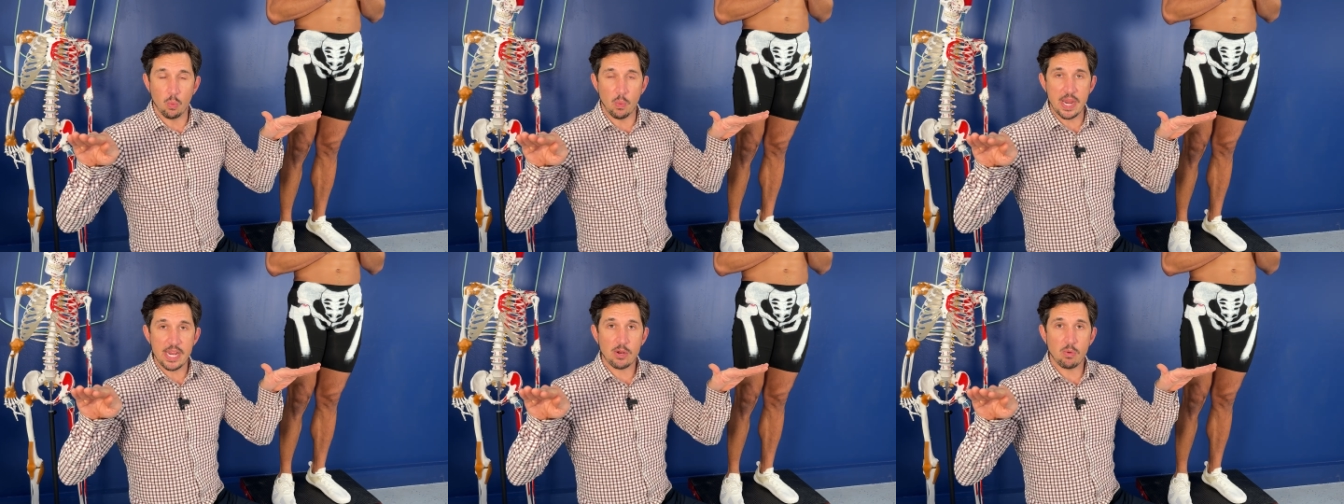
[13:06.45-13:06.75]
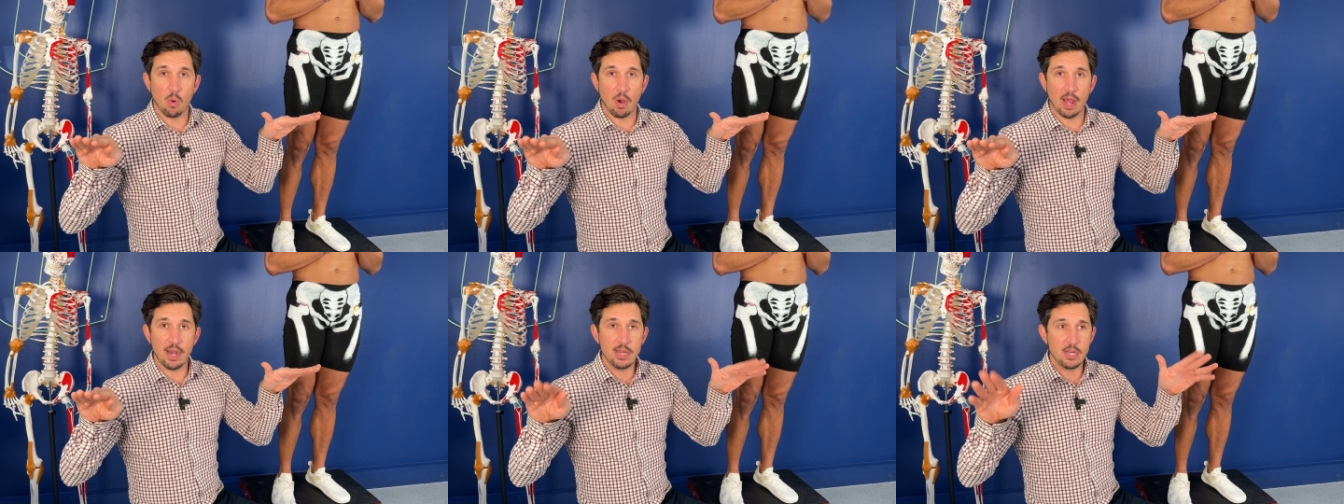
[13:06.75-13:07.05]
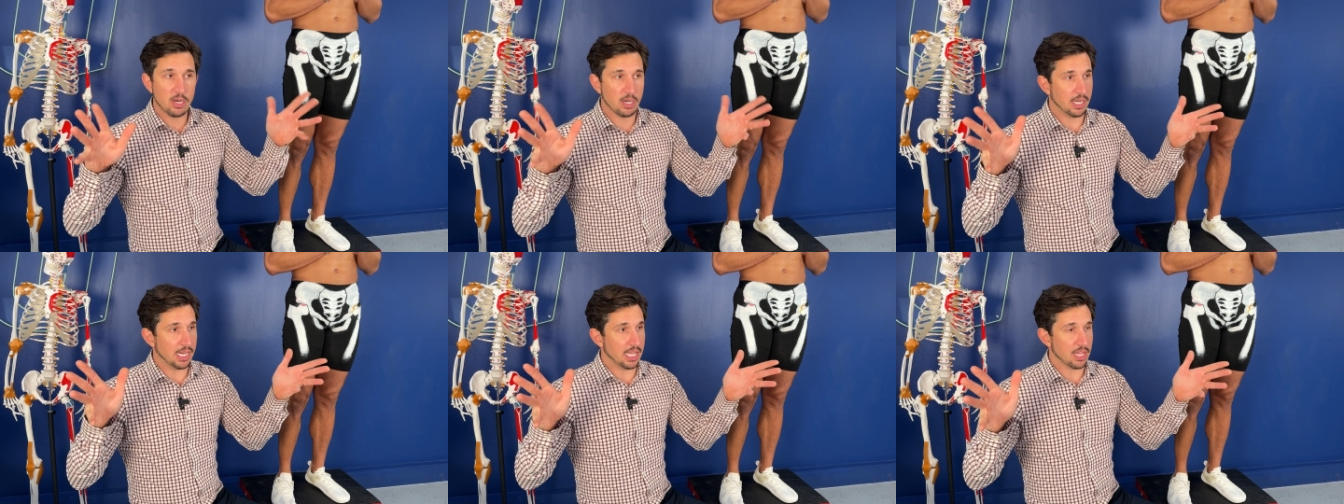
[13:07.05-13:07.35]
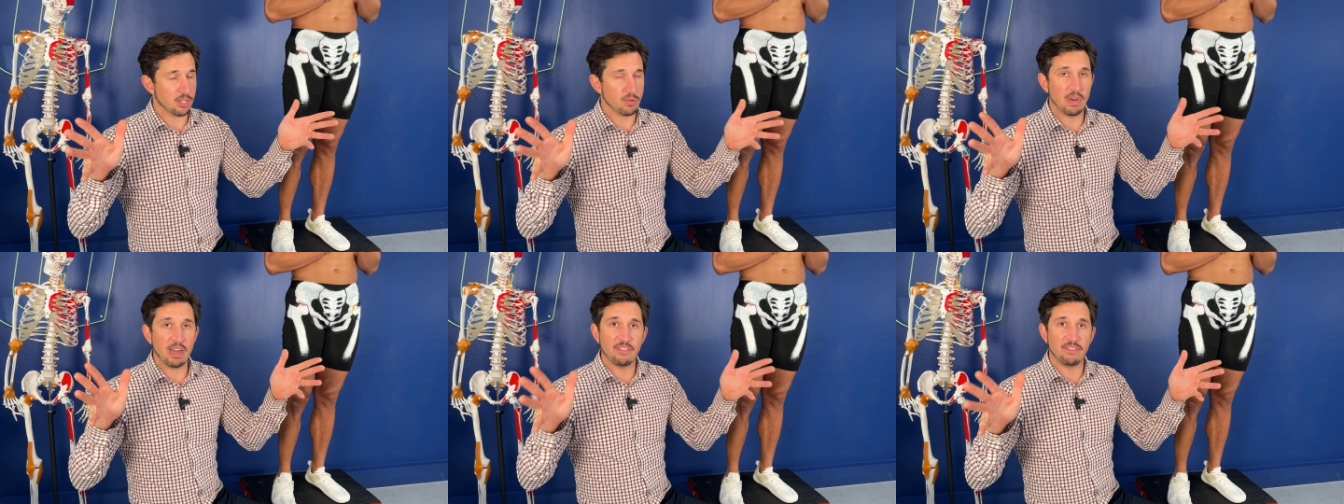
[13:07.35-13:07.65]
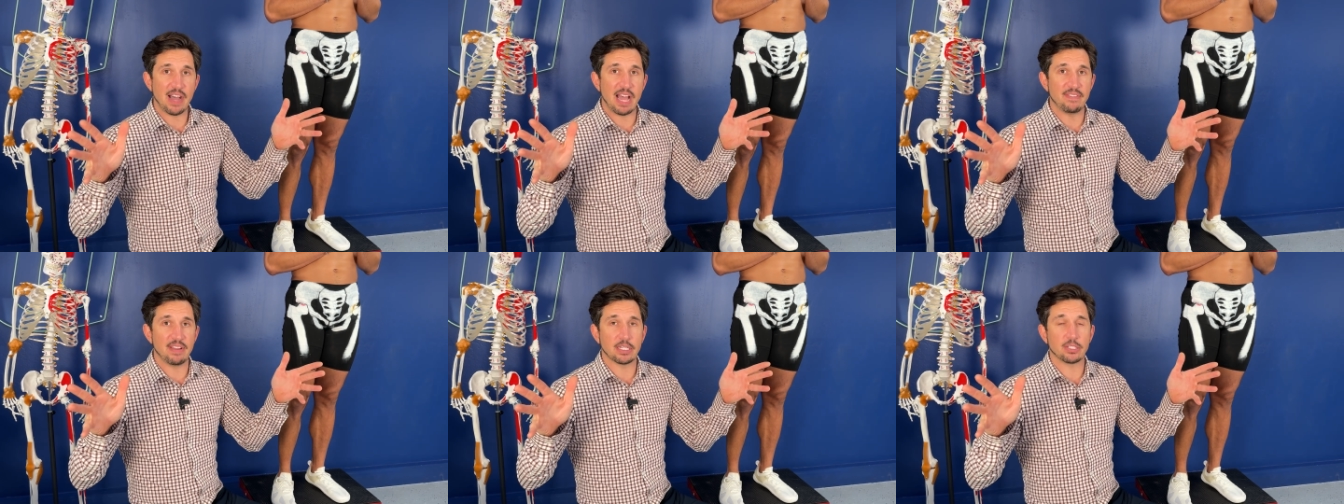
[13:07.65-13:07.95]
Week one, you're gonna get three to
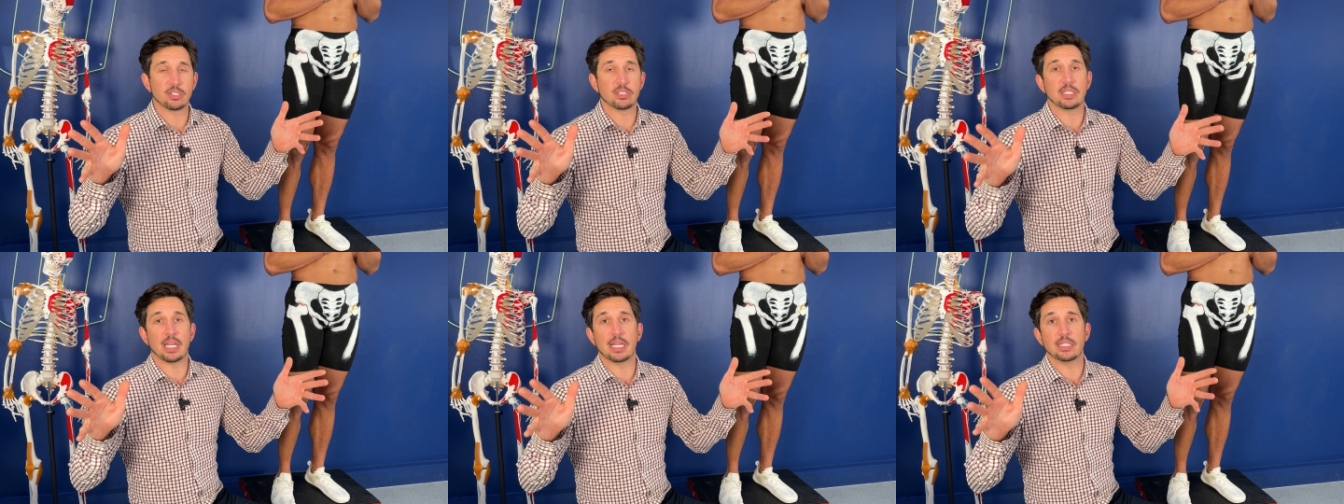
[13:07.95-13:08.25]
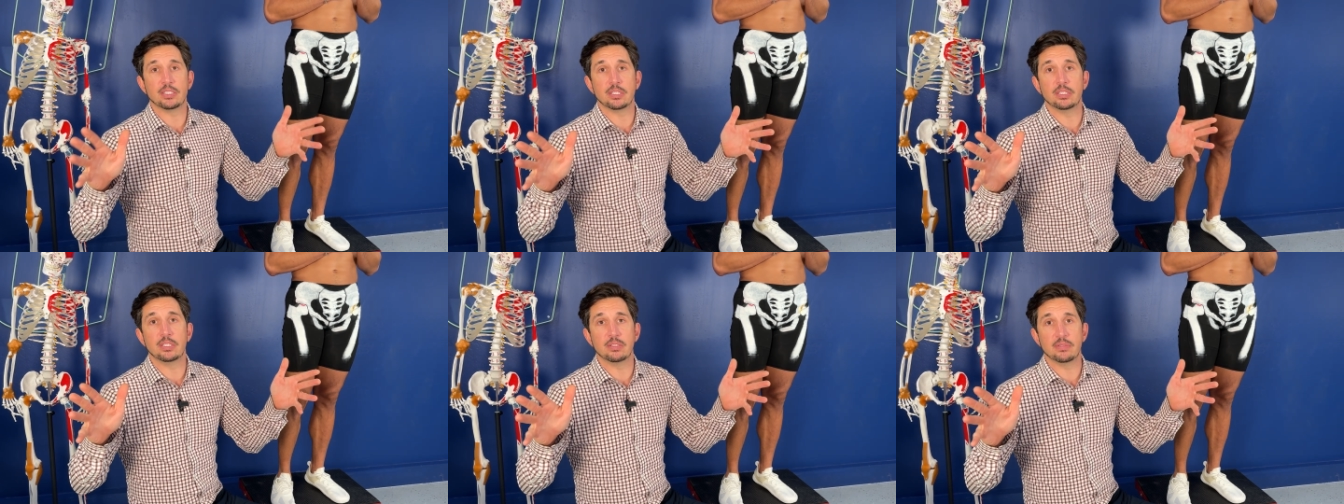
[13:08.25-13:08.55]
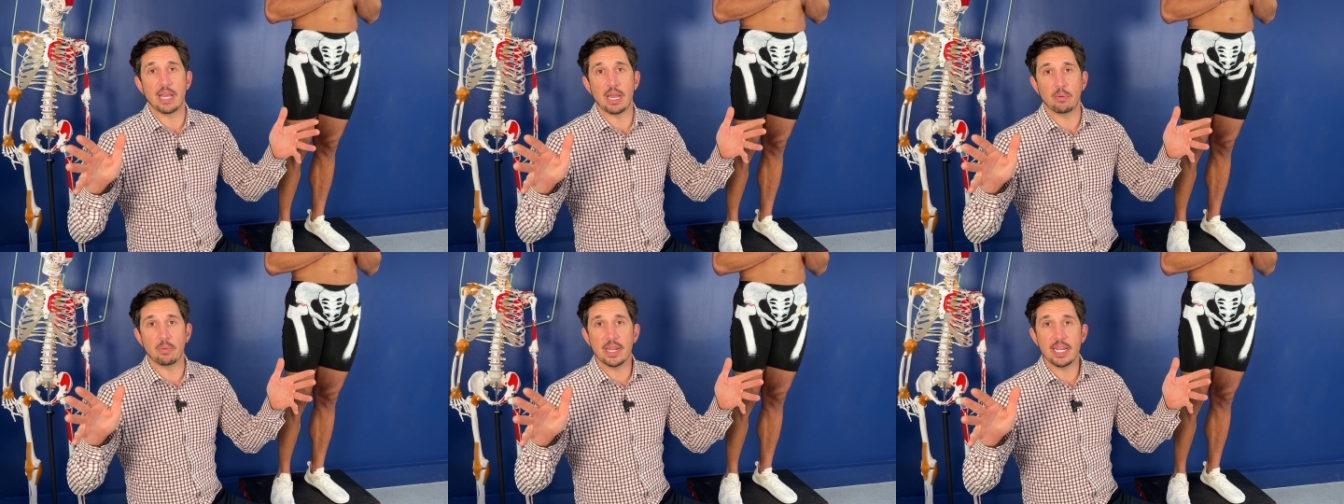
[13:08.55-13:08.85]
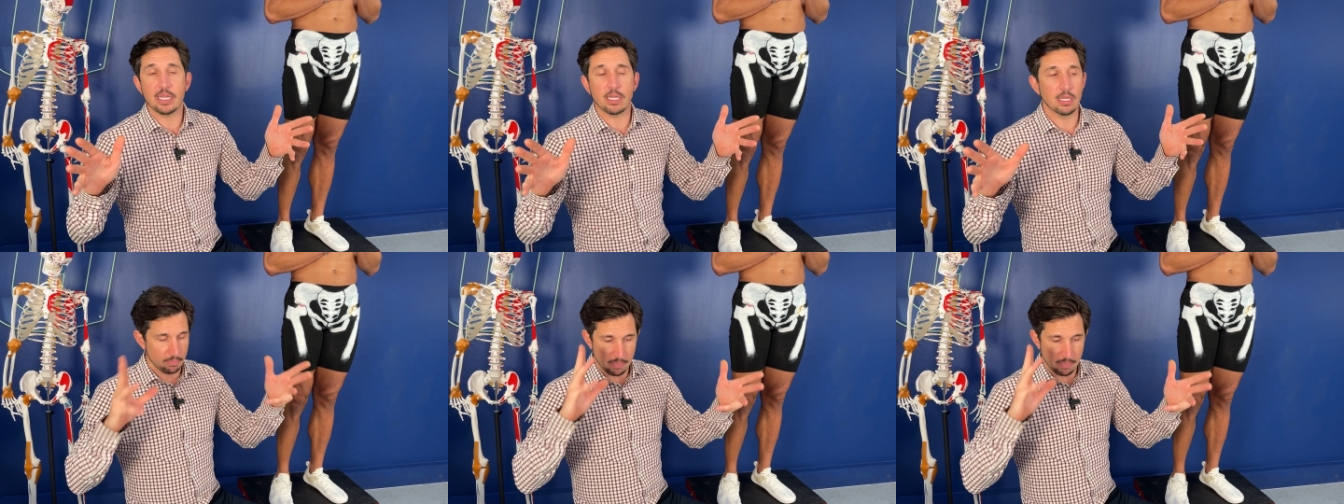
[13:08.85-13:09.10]
five exercises to do that week.